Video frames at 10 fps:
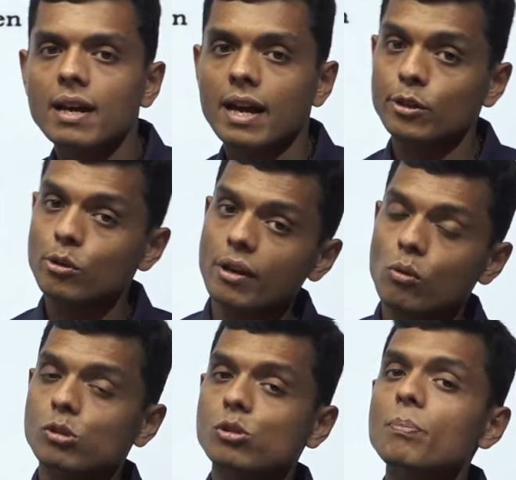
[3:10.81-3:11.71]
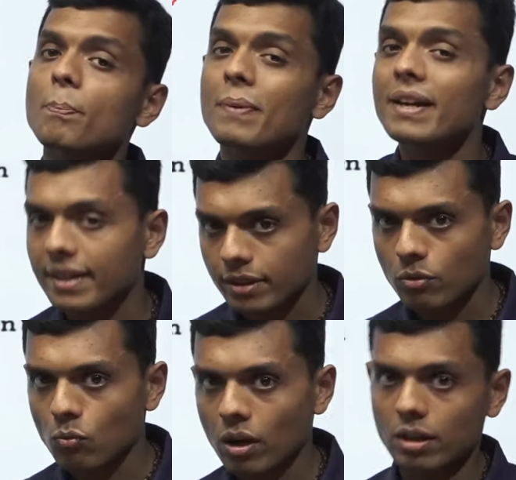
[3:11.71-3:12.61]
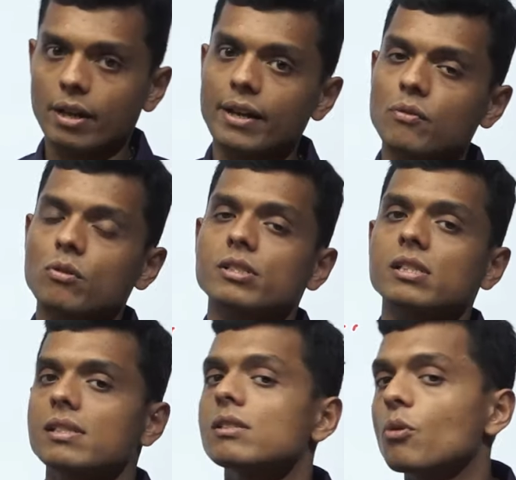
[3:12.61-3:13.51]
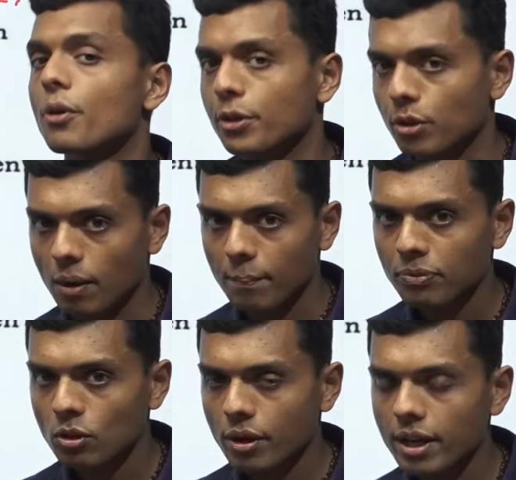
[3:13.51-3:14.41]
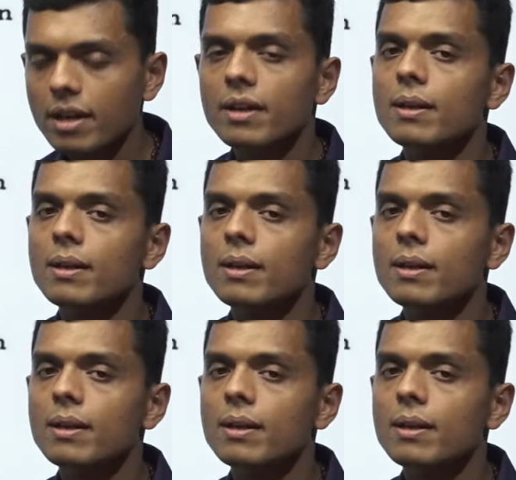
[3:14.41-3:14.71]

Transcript: and you can also predict what kind of questions is going to come. Okay,